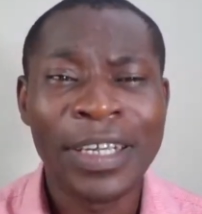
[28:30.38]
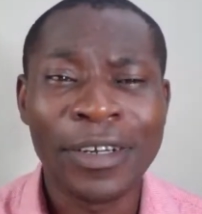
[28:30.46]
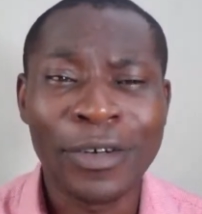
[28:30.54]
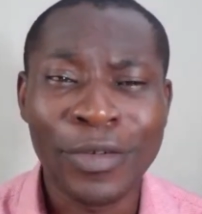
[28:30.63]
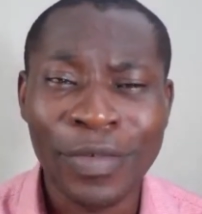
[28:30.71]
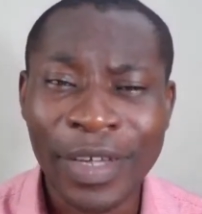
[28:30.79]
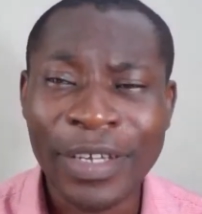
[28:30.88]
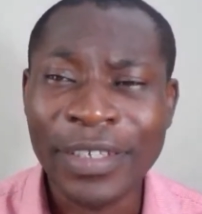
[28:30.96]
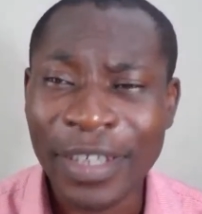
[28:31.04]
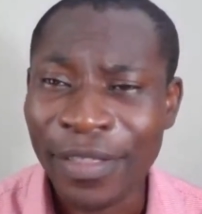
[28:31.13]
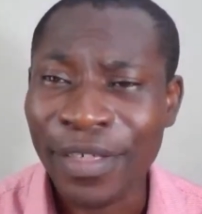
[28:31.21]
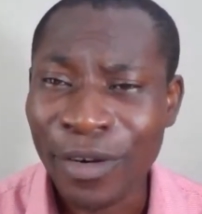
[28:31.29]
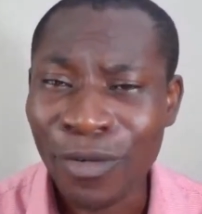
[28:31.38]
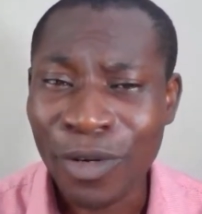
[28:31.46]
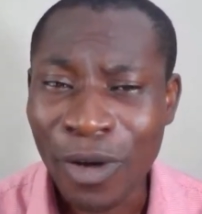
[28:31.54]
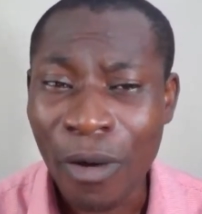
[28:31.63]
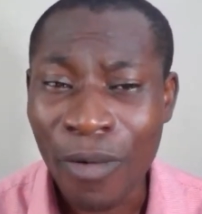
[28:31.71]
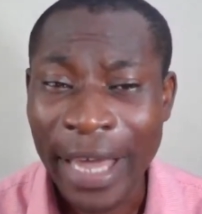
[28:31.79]
you know, then the thing
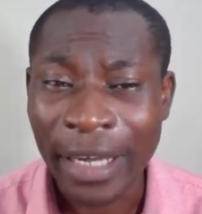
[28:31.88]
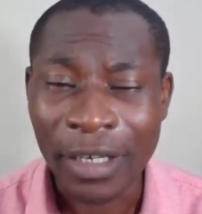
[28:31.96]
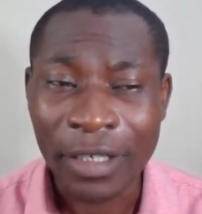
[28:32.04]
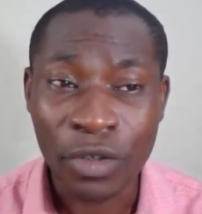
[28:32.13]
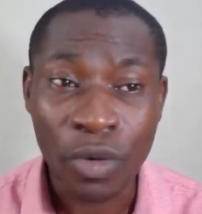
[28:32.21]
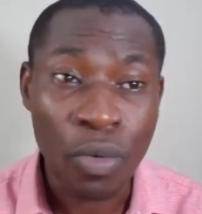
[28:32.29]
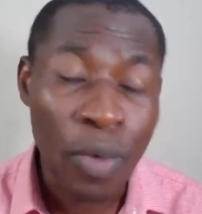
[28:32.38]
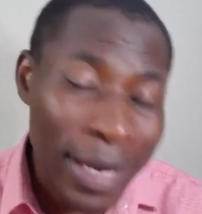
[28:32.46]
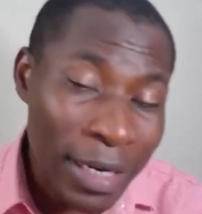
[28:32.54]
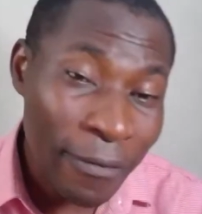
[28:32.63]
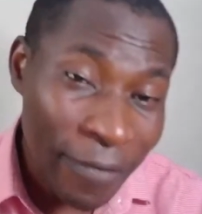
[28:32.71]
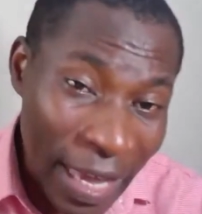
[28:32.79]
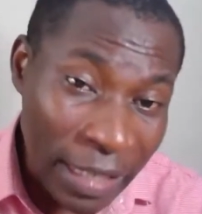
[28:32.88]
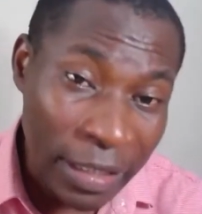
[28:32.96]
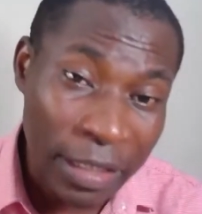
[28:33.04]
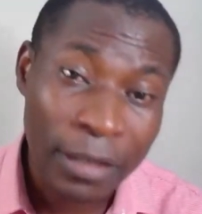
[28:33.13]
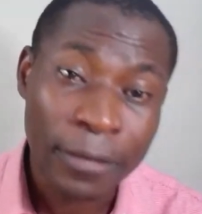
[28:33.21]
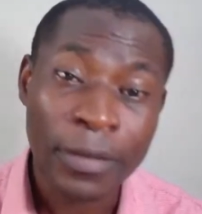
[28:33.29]
will not work. And so when it
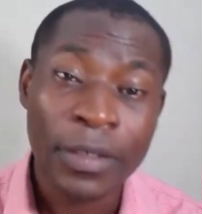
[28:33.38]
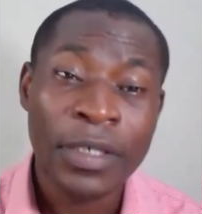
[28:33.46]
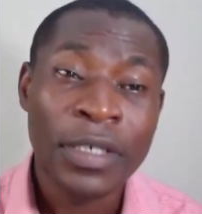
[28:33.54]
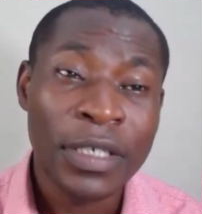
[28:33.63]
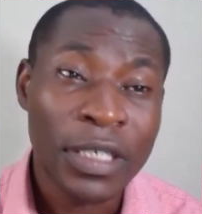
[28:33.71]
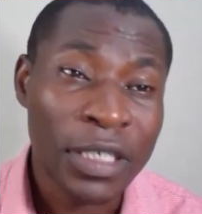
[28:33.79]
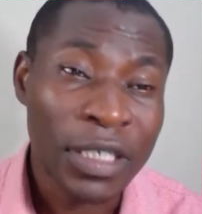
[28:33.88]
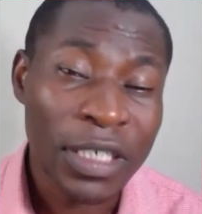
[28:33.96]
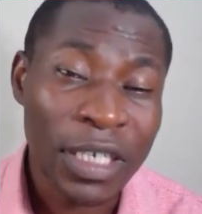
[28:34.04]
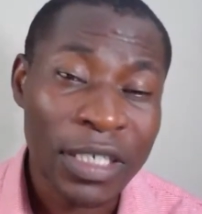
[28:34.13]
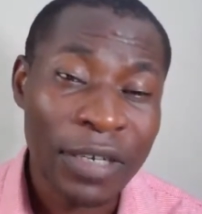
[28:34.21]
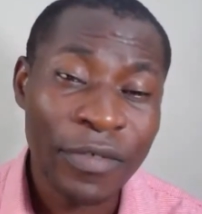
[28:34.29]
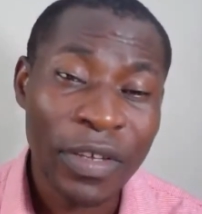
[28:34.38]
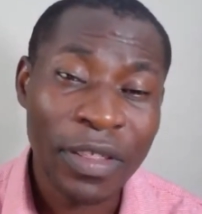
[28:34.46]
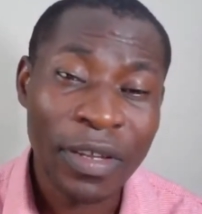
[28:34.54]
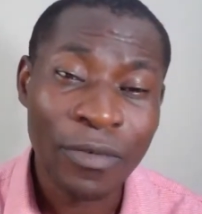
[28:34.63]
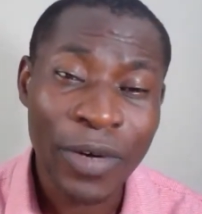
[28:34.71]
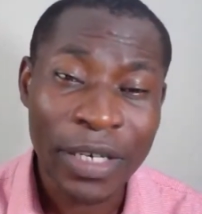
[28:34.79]
fails, they say that
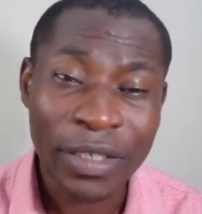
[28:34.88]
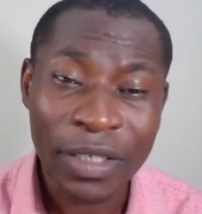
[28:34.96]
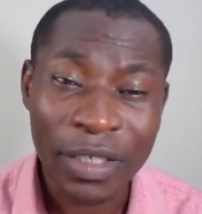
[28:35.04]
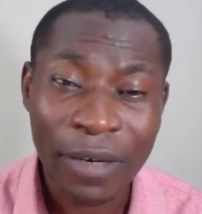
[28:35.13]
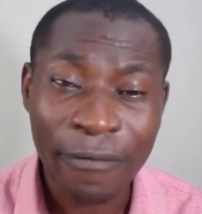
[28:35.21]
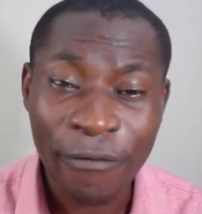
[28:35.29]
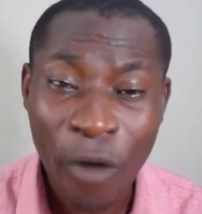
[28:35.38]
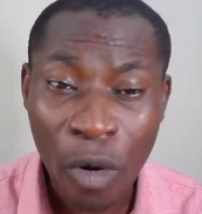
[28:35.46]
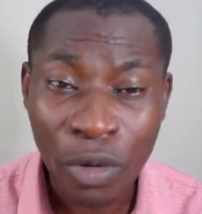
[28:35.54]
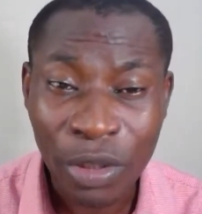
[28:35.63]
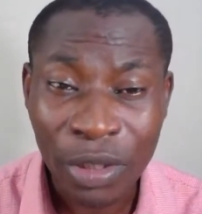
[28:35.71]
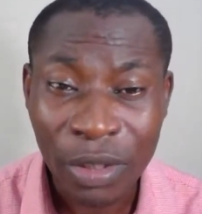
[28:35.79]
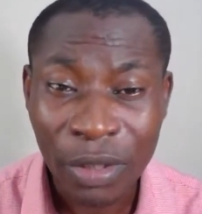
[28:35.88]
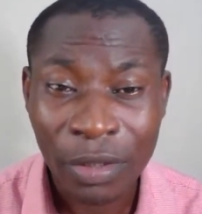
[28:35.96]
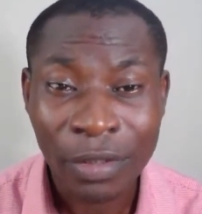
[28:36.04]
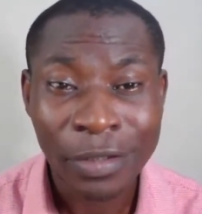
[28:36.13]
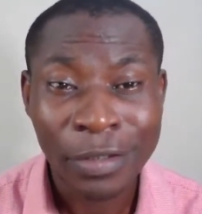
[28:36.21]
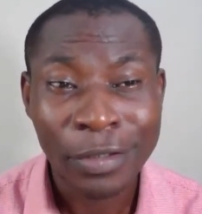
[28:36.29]
everything rises and falls
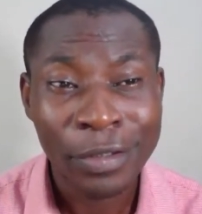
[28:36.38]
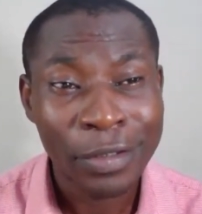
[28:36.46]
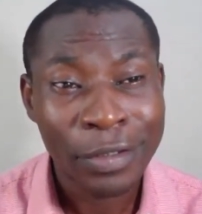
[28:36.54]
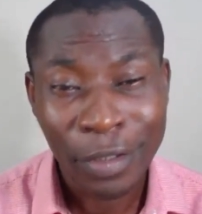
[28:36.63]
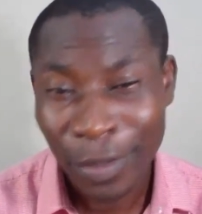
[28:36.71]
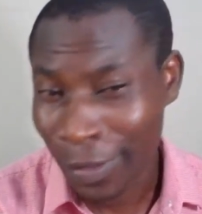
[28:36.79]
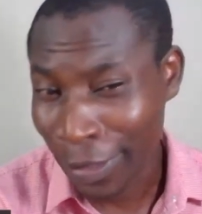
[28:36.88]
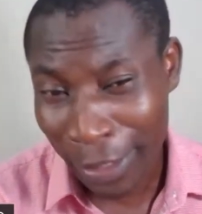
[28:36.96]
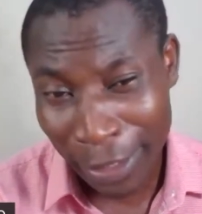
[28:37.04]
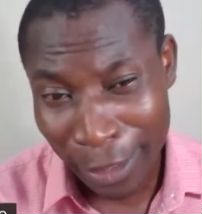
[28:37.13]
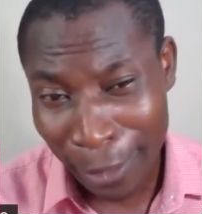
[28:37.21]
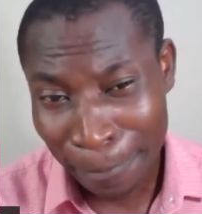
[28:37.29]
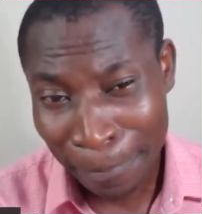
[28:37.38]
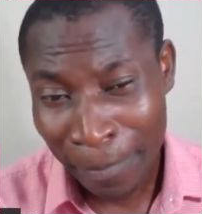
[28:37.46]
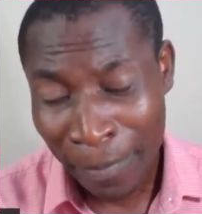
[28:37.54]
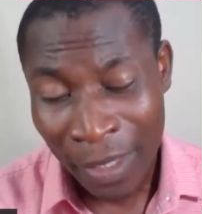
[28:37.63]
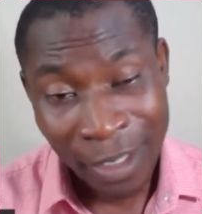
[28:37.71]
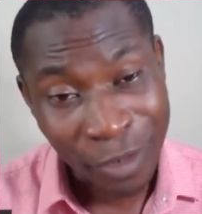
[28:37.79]
on the leader.
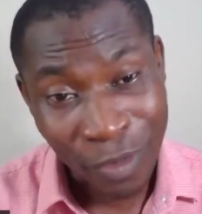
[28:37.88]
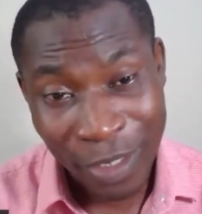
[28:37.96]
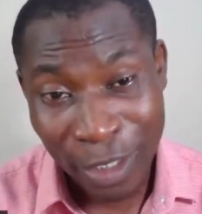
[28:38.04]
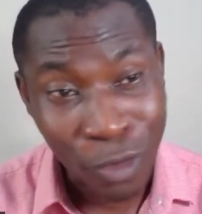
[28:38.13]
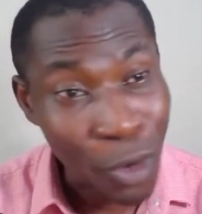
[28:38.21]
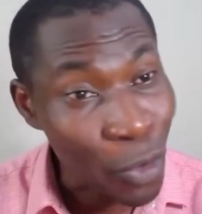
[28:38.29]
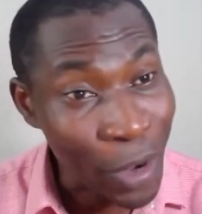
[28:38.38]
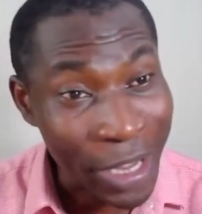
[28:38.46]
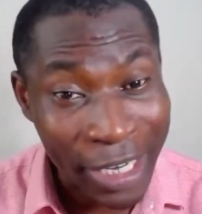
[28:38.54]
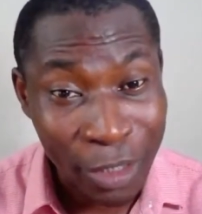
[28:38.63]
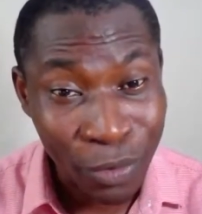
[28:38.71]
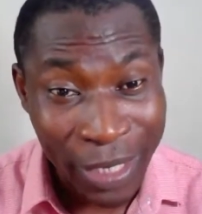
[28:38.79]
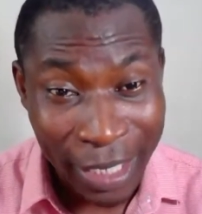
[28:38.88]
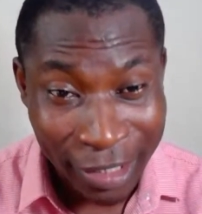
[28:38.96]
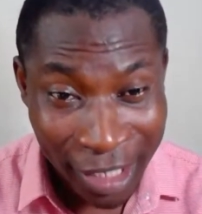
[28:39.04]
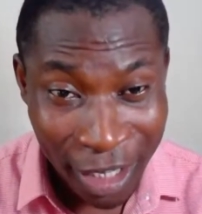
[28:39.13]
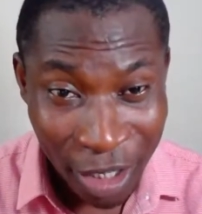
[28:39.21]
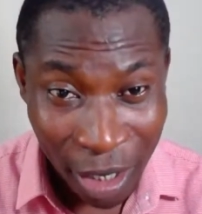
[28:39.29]
So there's no way that we
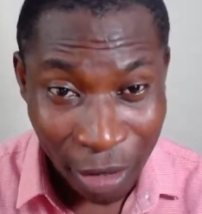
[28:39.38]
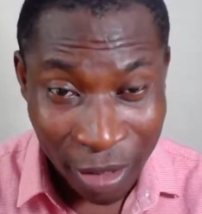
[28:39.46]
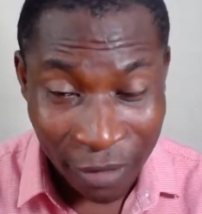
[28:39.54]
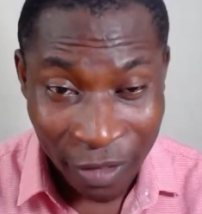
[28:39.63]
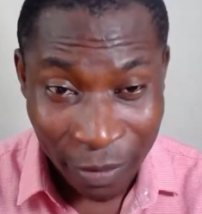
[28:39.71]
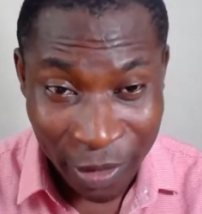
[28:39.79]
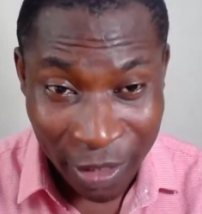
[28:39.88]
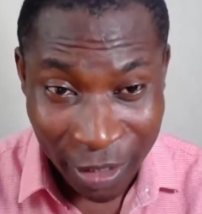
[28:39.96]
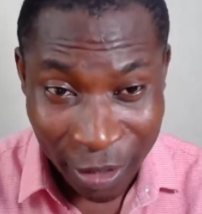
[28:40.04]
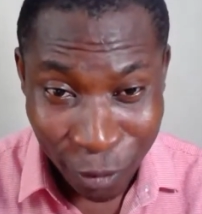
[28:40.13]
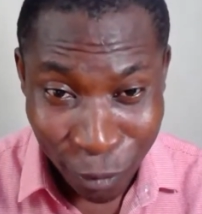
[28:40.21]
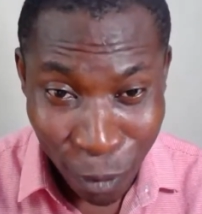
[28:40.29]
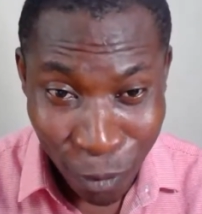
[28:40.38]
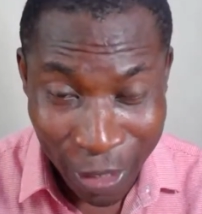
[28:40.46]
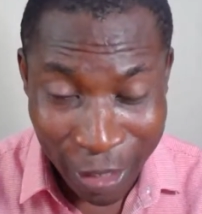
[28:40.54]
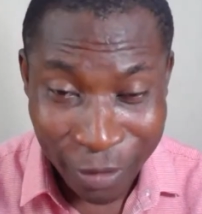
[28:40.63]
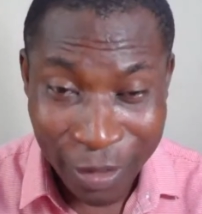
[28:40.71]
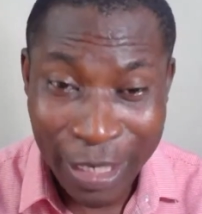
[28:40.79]
can take you out if the business is not
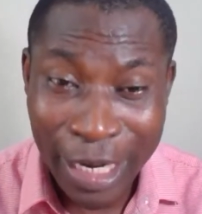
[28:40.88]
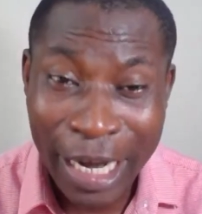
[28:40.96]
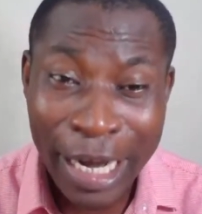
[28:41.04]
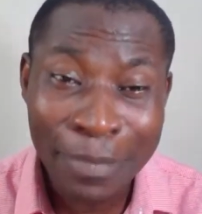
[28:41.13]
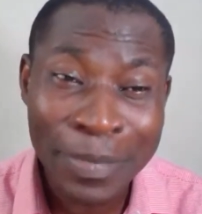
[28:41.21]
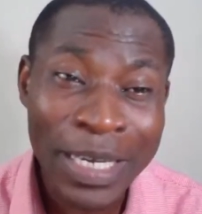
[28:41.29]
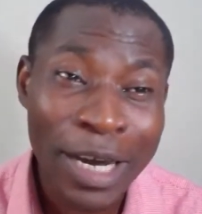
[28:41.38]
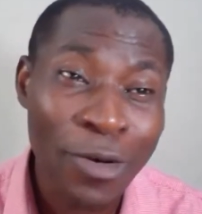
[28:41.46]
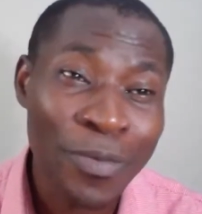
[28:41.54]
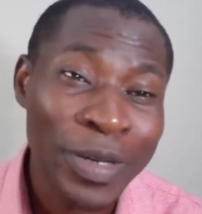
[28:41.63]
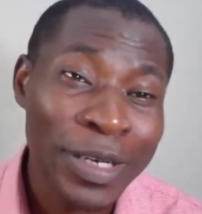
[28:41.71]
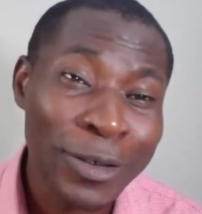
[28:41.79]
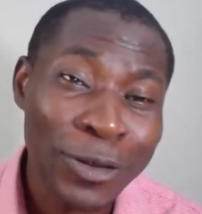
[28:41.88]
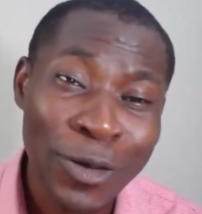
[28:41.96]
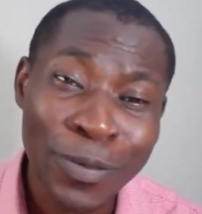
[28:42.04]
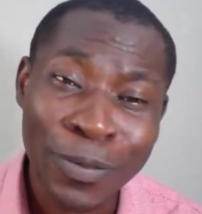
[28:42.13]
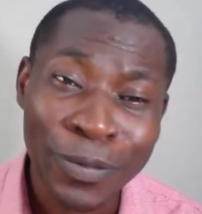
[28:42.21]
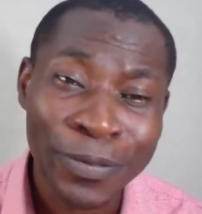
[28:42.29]
working. You say, may I open the
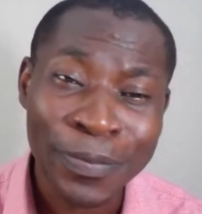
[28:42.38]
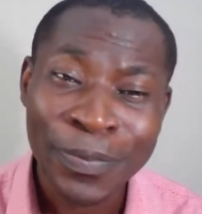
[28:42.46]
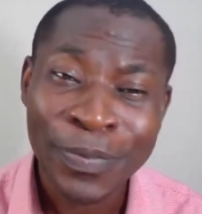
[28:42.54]
shop?